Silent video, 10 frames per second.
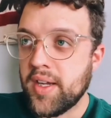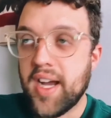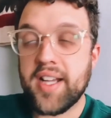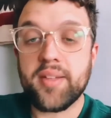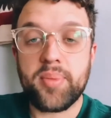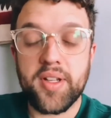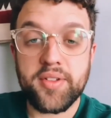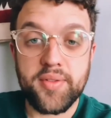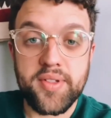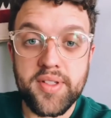I had the
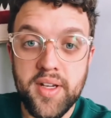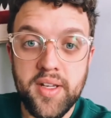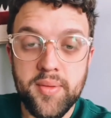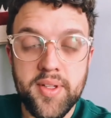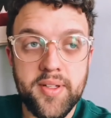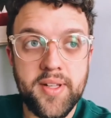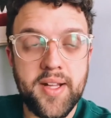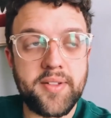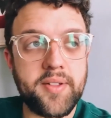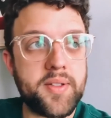pleasure of studying with
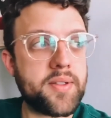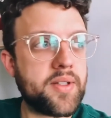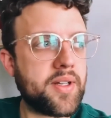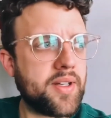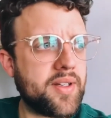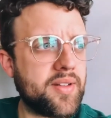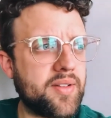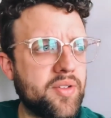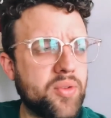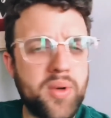Renato
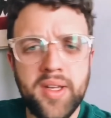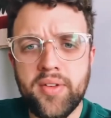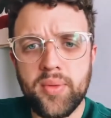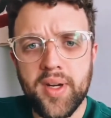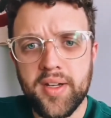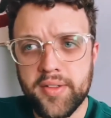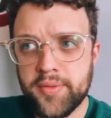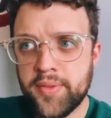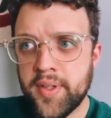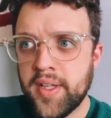in
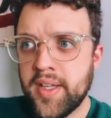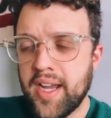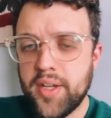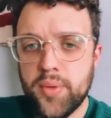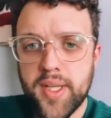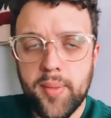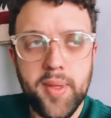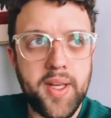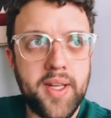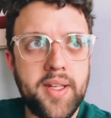2012 at
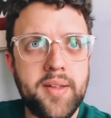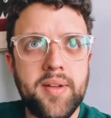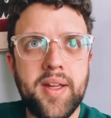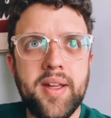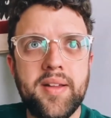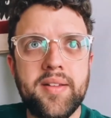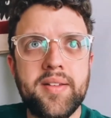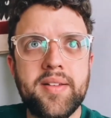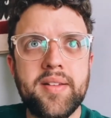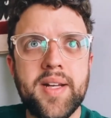UNB, and